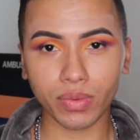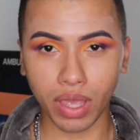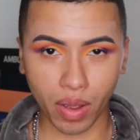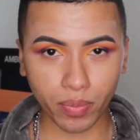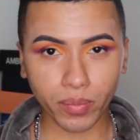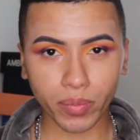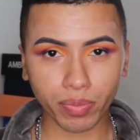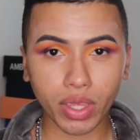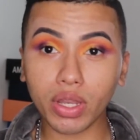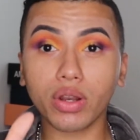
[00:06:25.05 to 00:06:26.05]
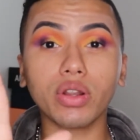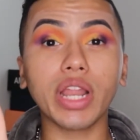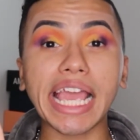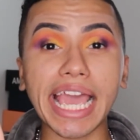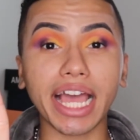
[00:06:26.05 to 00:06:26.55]
Go. No,
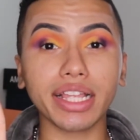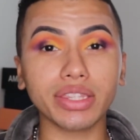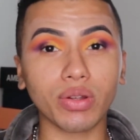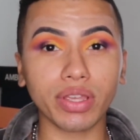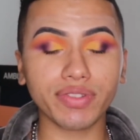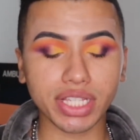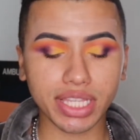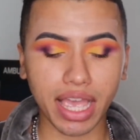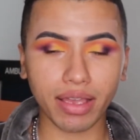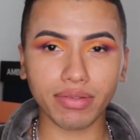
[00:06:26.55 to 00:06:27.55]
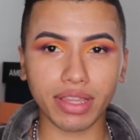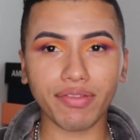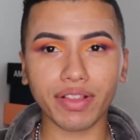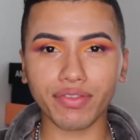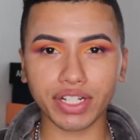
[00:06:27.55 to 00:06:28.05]
not yet. Don't leave just yet.
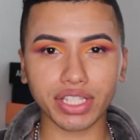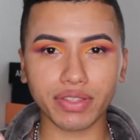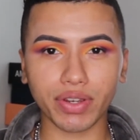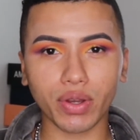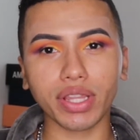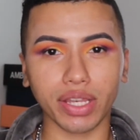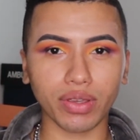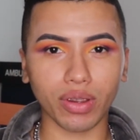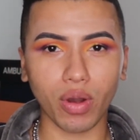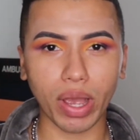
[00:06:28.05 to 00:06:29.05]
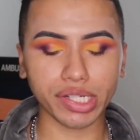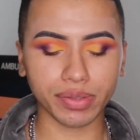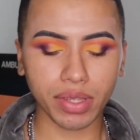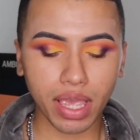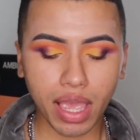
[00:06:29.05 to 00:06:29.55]
Definitely finish this video and then you can go watch
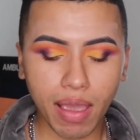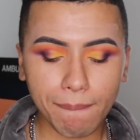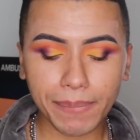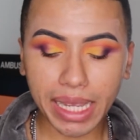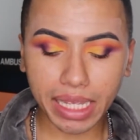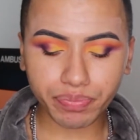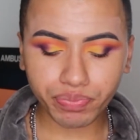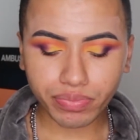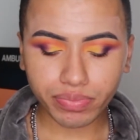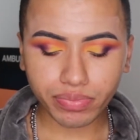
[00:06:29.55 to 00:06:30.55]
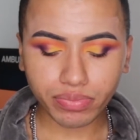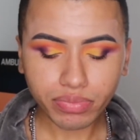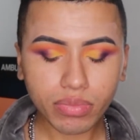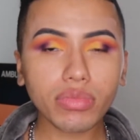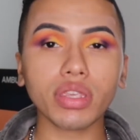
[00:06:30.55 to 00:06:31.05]
it. But
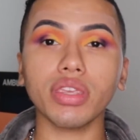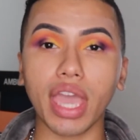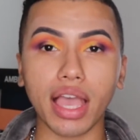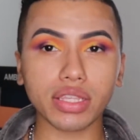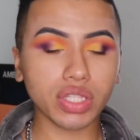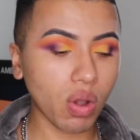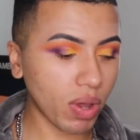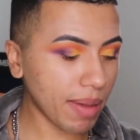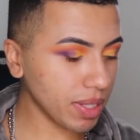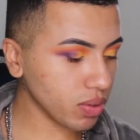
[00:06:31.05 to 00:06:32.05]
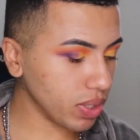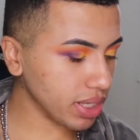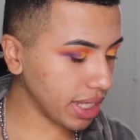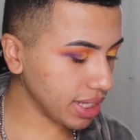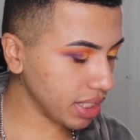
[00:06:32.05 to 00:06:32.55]
yeah, so what I've been
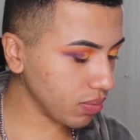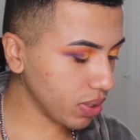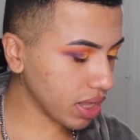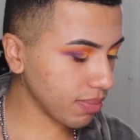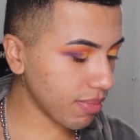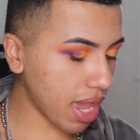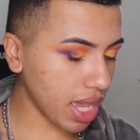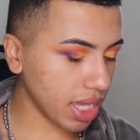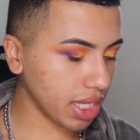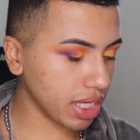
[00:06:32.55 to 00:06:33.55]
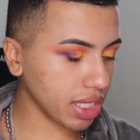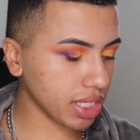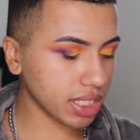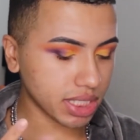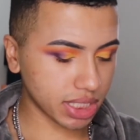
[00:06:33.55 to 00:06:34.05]
doing lately with my
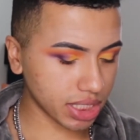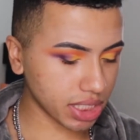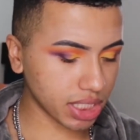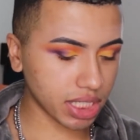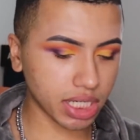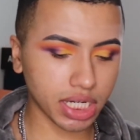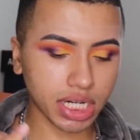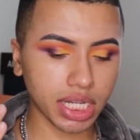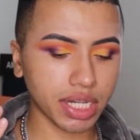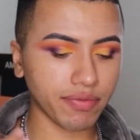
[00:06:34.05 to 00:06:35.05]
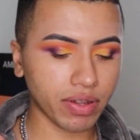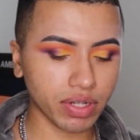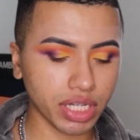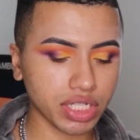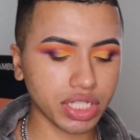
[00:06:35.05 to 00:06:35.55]
concealer and
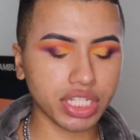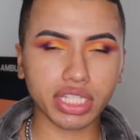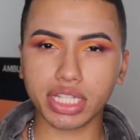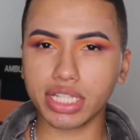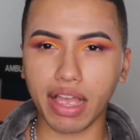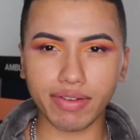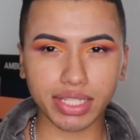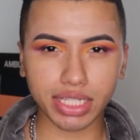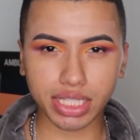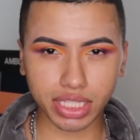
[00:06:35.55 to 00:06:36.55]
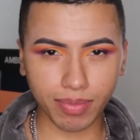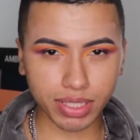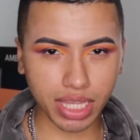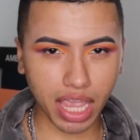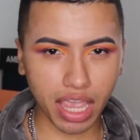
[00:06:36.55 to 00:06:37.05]
foundation, just because obviously it's
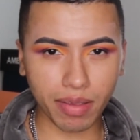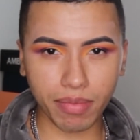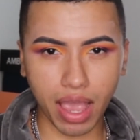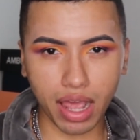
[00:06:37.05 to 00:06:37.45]
summertime,